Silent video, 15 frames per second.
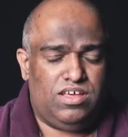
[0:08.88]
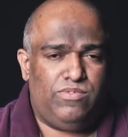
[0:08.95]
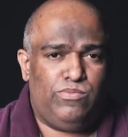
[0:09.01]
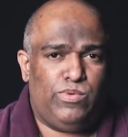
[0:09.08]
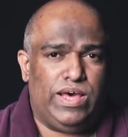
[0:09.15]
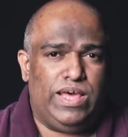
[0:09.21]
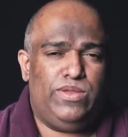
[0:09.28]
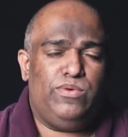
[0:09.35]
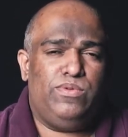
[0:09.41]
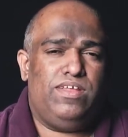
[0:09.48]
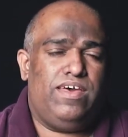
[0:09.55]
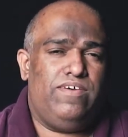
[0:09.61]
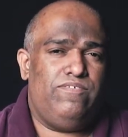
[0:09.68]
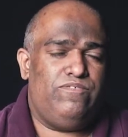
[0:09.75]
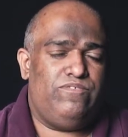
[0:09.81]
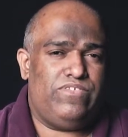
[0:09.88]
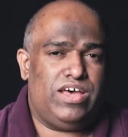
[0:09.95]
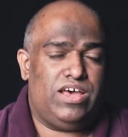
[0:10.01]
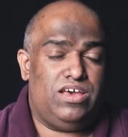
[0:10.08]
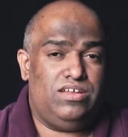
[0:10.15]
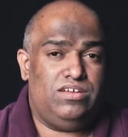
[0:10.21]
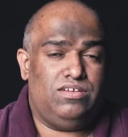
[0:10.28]
Why don't I
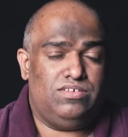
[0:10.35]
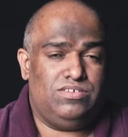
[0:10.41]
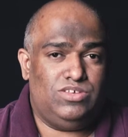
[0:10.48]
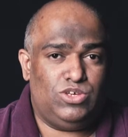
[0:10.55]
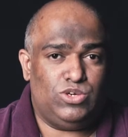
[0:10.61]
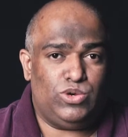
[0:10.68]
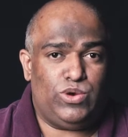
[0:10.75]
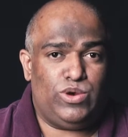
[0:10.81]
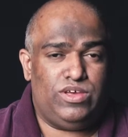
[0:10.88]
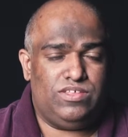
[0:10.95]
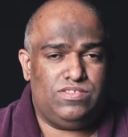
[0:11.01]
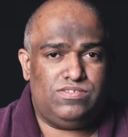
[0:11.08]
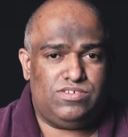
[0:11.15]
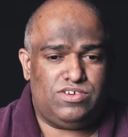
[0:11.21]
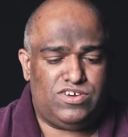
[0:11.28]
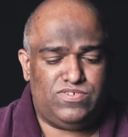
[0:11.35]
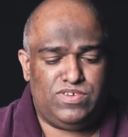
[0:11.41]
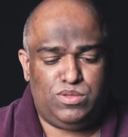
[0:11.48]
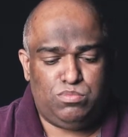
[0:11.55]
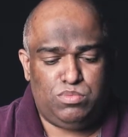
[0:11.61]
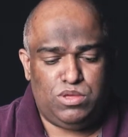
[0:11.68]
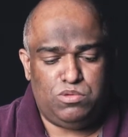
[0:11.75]
find joy in
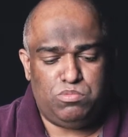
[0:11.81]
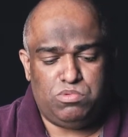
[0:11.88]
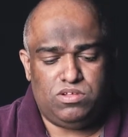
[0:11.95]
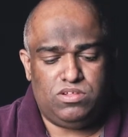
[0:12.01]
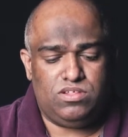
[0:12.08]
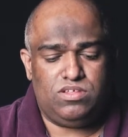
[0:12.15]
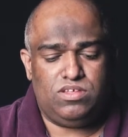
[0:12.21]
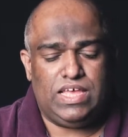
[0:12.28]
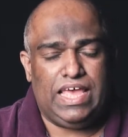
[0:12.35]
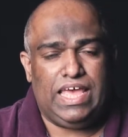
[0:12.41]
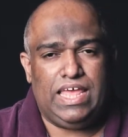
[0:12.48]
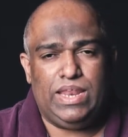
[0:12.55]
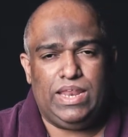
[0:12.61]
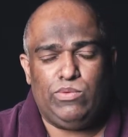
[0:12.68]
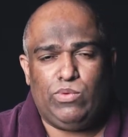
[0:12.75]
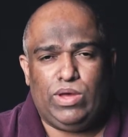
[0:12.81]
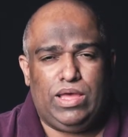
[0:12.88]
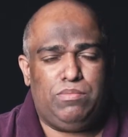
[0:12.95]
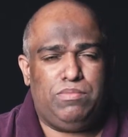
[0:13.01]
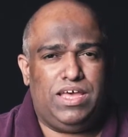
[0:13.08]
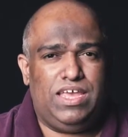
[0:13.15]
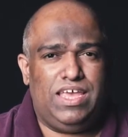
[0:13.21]
serving people? And why
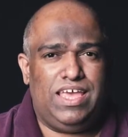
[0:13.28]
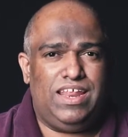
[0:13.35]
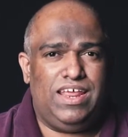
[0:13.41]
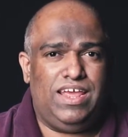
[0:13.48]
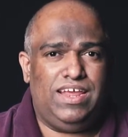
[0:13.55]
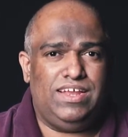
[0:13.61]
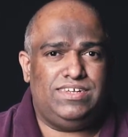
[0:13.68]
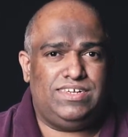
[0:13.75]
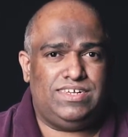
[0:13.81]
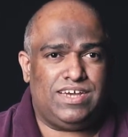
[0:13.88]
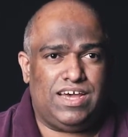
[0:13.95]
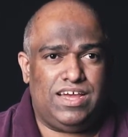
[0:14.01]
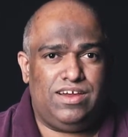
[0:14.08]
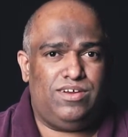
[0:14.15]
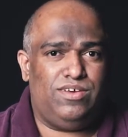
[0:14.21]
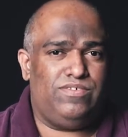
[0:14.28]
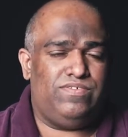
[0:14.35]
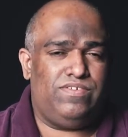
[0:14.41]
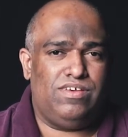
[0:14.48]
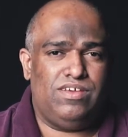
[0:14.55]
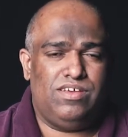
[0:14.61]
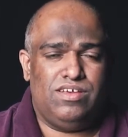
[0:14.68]
am I getting tired of
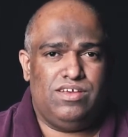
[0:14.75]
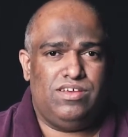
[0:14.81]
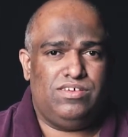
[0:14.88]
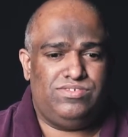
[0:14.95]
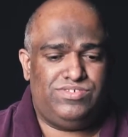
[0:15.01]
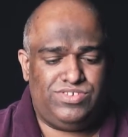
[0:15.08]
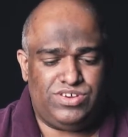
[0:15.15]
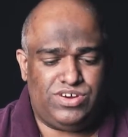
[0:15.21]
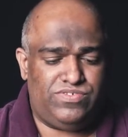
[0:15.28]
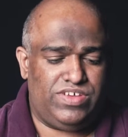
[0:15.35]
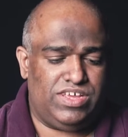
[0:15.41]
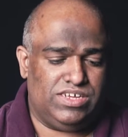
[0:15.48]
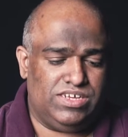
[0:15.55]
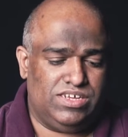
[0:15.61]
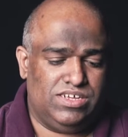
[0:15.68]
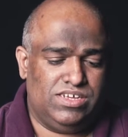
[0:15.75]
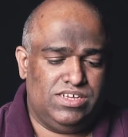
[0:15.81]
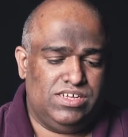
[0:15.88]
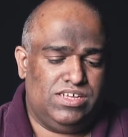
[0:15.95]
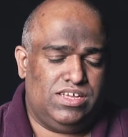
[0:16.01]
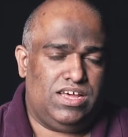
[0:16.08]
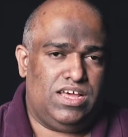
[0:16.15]
serving?
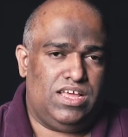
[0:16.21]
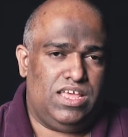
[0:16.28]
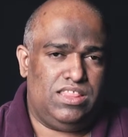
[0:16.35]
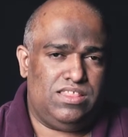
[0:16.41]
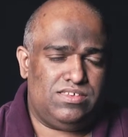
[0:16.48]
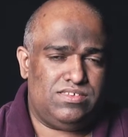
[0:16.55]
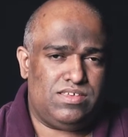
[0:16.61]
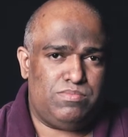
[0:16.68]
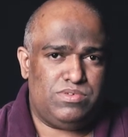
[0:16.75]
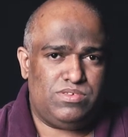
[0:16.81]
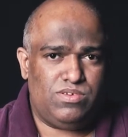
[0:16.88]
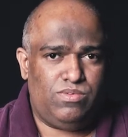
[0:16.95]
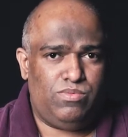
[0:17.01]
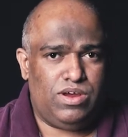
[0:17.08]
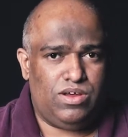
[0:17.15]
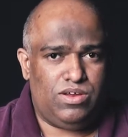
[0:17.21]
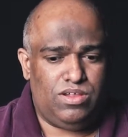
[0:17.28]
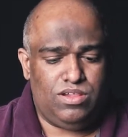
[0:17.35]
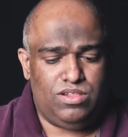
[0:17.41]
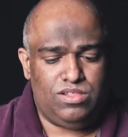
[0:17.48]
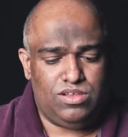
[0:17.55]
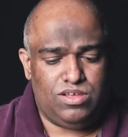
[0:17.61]
In this episode, we're going to
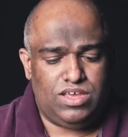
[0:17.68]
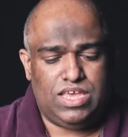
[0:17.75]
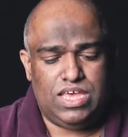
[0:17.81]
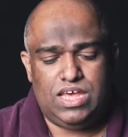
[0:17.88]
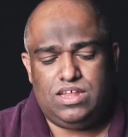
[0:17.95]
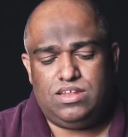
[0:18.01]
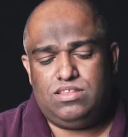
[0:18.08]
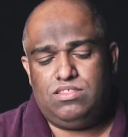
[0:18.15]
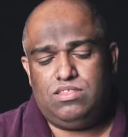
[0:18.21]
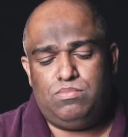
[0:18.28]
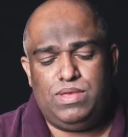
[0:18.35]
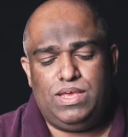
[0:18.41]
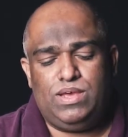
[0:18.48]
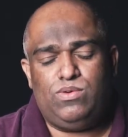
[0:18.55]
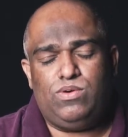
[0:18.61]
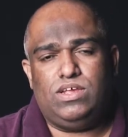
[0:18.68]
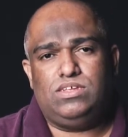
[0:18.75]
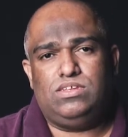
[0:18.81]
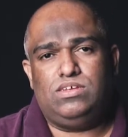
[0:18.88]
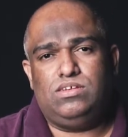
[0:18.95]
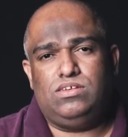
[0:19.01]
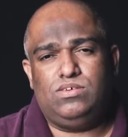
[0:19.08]
look at the big
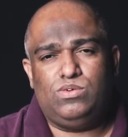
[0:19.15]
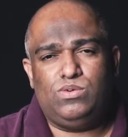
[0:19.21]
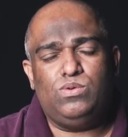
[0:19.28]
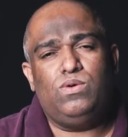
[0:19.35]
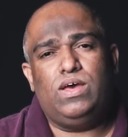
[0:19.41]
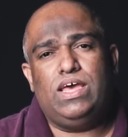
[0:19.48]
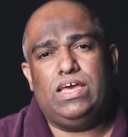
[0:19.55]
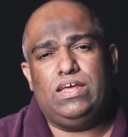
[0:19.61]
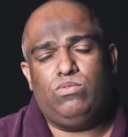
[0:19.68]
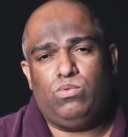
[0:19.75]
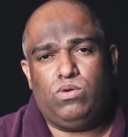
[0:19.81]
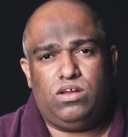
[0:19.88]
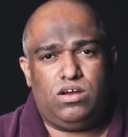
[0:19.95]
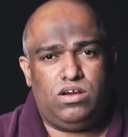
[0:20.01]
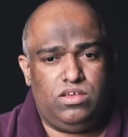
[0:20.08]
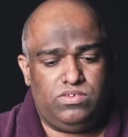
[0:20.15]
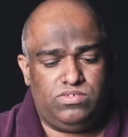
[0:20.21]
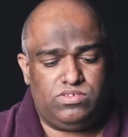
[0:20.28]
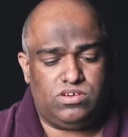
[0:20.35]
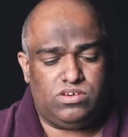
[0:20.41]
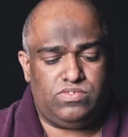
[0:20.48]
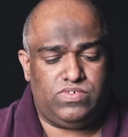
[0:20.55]
question, who and what are you
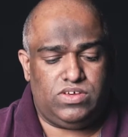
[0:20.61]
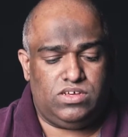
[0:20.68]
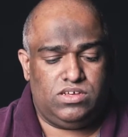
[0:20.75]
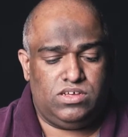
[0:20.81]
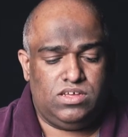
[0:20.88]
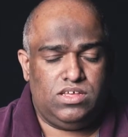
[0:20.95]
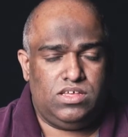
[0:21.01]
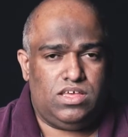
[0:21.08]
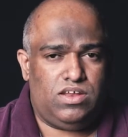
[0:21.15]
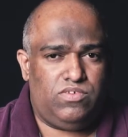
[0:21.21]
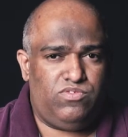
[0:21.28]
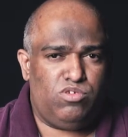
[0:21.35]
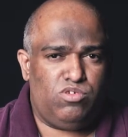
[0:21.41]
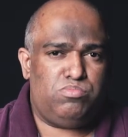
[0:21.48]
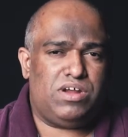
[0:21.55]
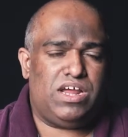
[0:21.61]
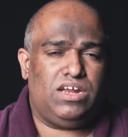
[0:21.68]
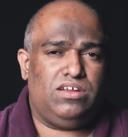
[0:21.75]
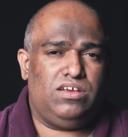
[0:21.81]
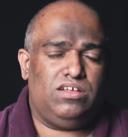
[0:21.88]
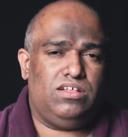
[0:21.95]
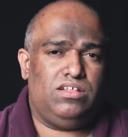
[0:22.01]
serving? And a few
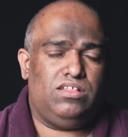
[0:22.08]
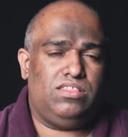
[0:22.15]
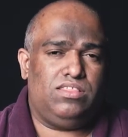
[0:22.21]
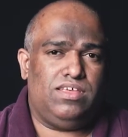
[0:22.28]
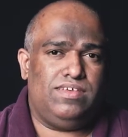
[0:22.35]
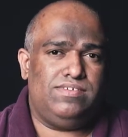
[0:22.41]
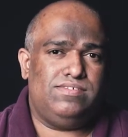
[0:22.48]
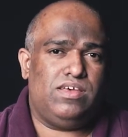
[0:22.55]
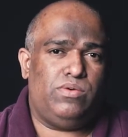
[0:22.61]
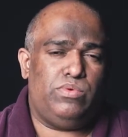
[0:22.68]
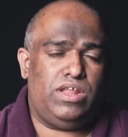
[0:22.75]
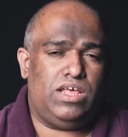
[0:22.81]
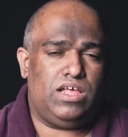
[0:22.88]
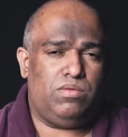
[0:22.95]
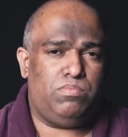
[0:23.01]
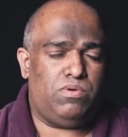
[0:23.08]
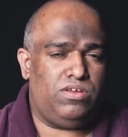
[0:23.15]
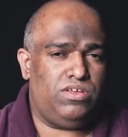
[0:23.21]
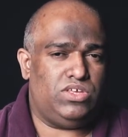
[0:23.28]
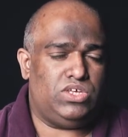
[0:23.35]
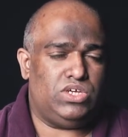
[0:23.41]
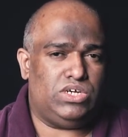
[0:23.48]
practical things that would help on
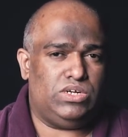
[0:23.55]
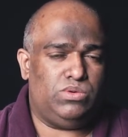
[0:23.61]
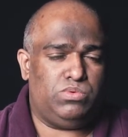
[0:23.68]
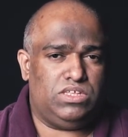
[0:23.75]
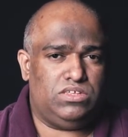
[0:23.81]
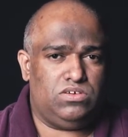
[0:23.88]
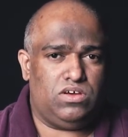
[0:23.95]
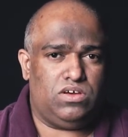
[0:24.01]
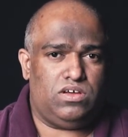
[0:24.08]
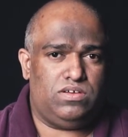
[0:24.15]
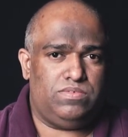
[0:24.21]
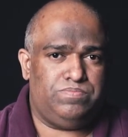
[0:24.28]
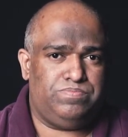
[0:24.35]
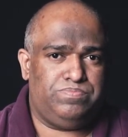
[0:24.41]
your journey with God.